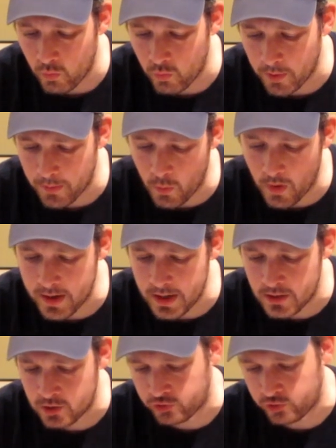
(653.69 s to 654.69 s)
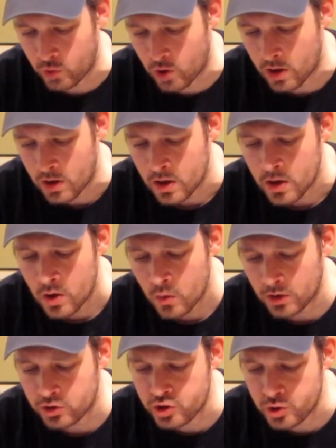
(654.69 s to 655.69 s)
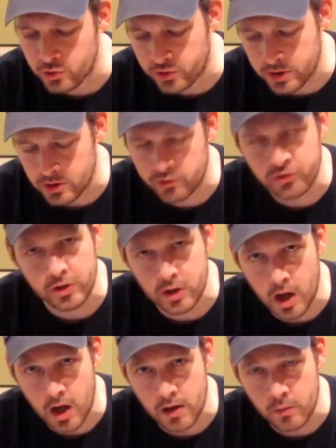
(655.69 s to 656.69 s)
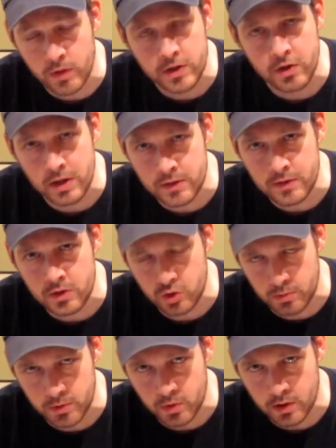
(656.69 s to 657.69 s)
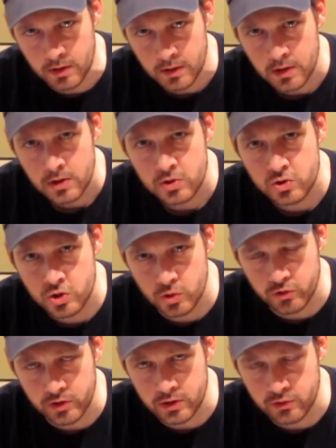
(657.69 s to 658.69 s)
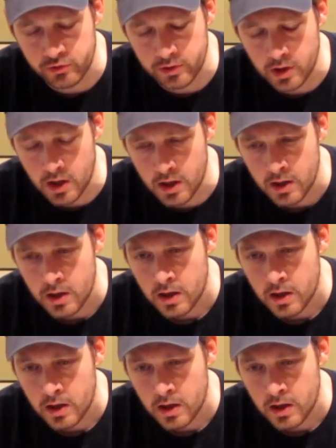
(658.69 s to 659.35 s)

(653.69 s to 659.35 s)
Number one, in the store, while choosing your cigar, when you're in the humidor, choosing your cigar.